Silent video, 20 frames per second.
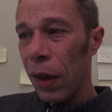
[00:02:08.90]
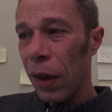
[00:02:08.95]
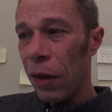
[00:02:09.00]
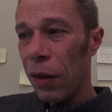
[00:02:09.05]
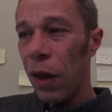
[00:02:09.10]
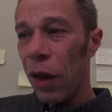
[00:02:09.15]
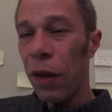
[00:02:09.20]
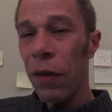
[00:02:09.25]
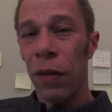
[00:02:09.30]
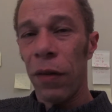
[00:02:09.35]

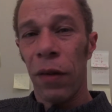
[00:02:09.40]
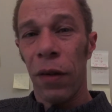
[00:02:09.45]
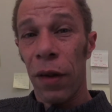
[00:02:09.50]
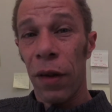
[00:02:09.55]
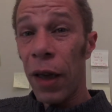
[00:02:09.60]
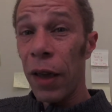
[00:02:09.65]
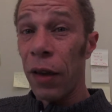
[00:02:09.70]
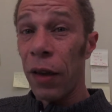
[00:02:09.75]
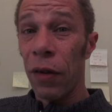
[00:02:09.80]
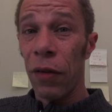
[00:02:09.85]
does,
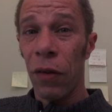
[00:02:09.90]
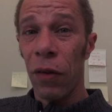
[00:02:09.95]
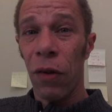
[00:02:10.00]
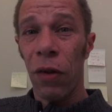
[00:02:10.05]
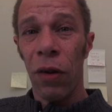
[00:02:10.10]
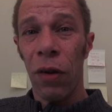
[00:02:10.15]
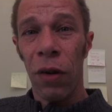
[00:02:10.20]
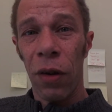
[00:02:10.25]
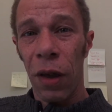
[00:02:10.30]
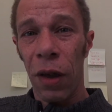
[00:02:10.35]
like us
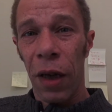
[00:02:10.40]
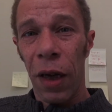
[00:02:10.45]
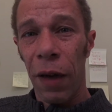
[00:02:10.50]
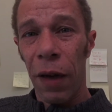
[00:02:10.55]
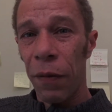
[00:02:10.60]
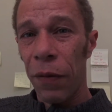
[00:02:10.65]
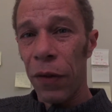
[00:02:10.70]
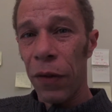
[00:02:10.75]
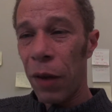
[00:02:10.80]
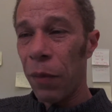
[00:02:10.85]
all,
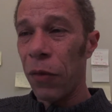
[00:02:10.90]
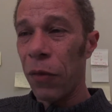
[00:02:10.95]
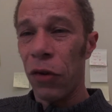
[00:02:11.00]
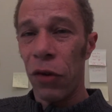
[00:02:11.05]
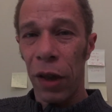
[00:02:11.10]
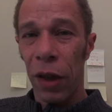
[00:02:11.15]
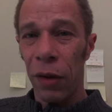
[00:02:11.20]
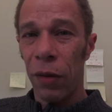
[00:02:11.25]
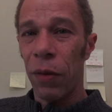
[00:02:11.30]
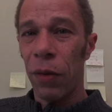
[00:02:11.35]
have some
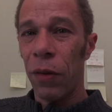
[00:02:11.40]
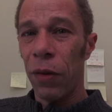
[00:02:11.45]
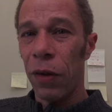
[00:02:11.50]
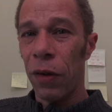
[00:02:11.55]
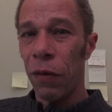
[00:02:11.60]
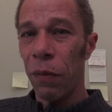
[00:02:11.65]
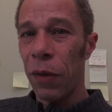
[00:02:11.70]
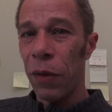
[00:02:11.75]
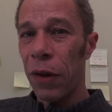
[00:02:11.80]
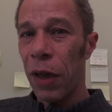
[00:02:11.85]
shadows
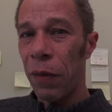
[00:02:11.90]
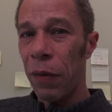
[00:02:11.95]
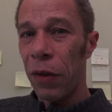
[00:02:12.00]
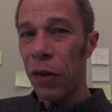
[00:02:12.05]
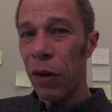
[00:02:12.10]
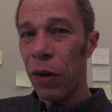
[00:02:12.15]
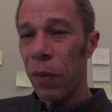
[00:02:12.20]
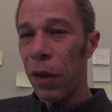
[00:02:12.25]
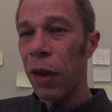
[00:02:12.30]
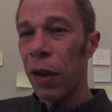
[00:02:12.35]
of Miss
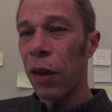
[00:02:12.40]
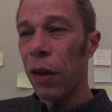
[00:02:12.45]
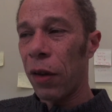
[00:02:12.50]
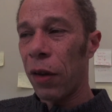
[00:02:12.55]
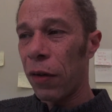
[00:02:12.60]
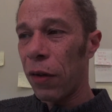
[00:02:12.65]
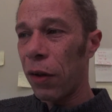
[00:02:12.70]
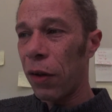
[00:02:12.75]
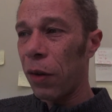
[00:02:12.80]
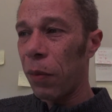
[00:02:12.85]
Havisham in her.
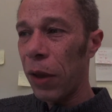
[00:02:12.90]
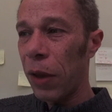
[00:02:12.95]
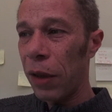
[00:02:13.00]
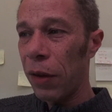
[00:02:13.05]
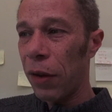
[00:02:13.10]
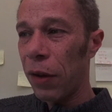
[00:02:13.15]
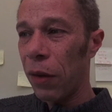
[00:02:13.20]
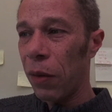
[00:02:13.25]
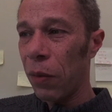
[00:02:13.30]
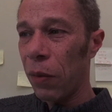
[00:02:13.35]
So the
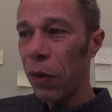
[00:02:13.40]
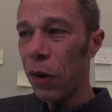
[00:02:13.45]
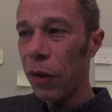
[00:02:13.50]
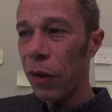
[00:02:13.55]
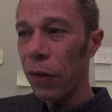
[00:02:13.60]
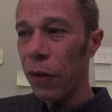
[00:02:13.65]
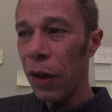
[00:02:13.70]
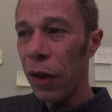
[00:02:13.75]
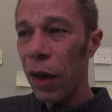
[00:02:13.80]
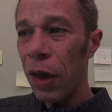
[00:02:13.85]
painting
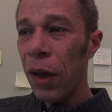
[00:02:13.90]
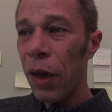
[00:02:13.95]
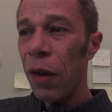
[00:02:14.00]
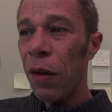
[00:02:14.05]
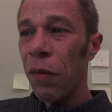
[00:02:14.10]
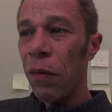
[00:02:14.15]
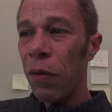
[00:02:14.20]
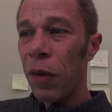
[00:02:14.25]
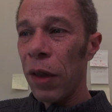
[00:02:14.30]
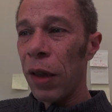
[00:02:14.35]
was
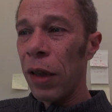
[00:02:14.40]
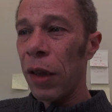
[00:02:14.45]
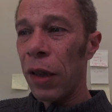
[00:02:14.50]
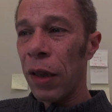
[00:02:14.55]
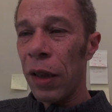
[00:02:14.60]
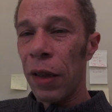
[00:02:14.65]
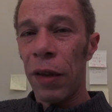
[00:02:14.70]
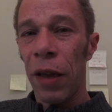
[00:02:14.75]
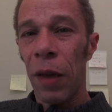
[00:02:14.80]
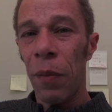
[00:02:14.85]
really an
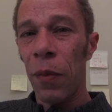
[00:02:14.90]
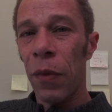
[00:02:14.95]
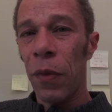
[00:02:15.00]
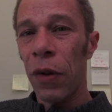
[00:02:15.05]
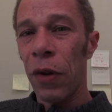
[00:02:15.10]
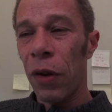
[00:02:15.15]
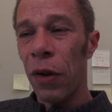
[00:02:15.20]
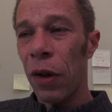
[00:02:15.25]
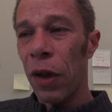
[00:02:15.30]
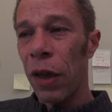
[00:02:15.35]
attempt
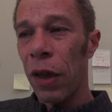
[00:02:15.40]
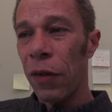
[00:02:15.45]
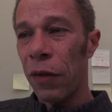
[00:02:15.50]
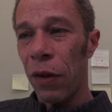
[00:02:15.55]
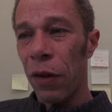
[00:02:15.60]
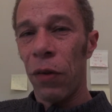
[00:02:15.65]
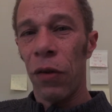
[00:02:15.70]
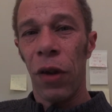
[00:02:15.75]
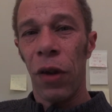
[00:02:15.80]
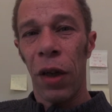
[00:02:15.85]
to
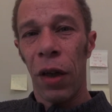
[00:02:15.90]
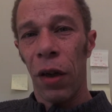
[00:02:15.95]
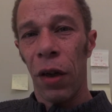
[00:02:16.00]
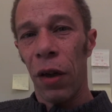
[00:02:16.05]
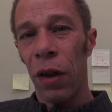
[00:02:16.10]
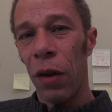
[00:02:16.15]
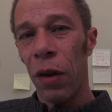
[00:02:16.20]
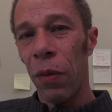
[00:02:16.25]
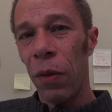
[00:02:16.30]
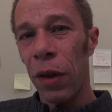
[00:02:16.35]
associate
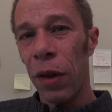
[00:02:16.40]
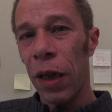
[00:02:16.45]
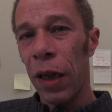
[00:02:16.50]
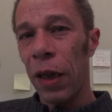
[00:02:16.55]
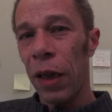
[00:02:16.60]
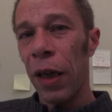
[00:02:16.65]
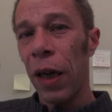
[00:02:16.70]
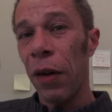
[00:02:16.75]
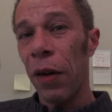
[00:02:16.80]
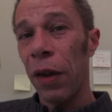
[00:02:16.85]
her with
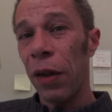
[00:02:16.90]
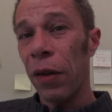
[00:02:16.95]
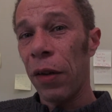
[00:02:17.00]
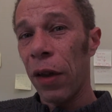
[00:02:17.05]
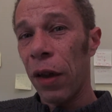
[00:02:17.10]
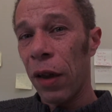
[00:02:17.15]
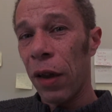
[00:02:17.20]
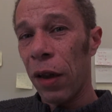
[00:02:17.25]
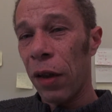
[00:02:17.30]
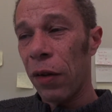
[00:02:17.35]
that
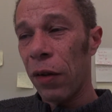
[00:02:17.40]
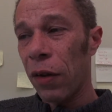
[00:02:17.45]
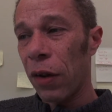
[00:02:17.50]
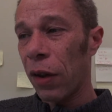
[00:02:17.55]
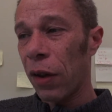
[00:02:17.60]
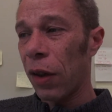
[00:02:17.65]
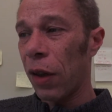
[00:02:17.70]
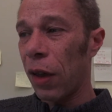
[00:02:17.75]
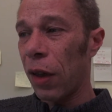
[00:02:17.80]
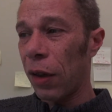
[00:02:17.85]
character and
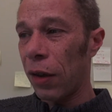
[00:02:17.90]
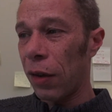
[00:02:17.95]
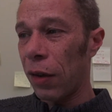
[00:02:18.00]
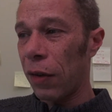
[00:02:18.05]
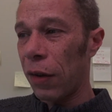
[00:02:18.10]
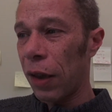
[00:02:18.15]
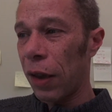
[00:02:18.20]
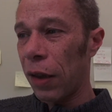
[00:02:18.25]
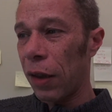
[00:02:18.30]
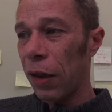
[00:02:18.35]
to
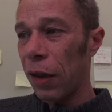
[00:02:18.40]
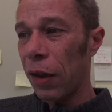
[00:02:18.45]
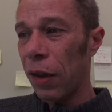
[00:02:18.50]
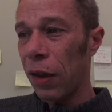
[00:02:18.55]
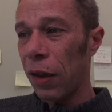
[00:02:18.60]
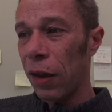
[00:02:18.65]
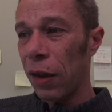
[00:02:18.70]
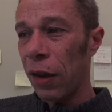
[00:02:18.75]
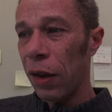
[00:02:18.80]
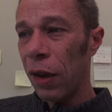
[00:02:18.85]
understand
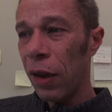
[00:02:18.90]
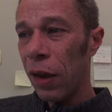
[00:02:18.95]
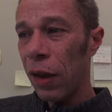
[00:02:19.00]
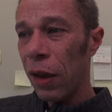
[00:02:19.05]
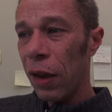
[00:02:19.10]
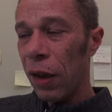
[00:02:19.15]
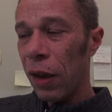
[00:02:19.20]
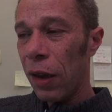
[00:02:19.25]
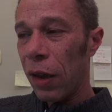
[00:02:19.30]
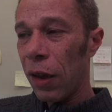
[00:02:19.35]
the
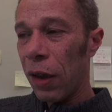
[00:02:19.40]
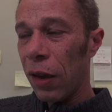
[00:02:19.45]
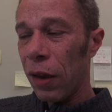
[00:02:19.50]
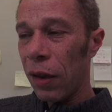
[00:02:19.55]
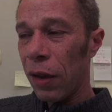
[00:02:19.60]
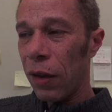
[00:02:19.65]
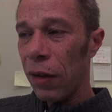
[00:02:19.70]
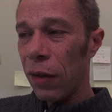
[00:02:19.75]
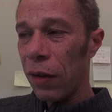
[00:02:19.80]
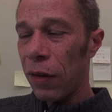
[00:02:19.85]

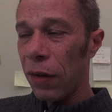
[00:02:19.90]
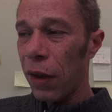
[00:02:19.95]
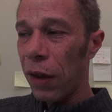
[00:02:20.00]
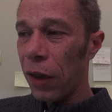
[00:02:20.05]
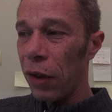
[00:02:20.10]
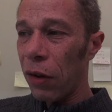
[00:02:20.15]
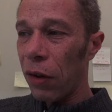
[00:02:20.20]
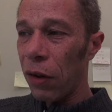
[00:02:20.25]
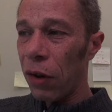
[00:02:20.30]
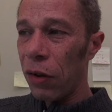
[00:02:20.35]

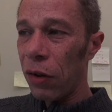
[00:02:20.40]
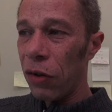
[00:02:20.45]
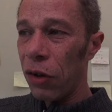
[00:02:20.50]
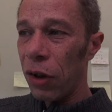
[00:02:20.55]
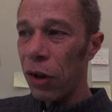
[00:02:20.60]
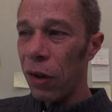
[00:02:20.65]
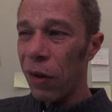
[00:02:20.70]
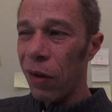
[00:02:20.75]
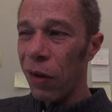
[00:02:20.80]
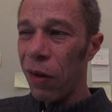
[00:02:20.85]

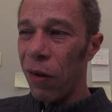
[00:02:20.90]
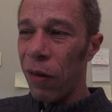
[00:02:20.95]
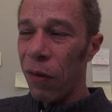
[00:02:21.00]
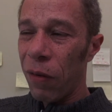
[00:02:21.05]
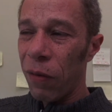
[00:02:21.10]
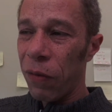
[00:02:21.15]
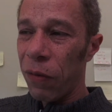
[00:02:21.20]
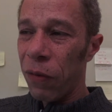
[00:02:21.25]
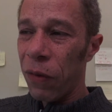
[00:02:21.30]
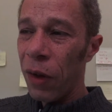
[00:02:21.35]
psychology
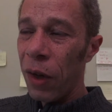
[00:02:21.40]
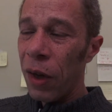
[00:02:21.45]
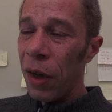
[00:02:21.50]
of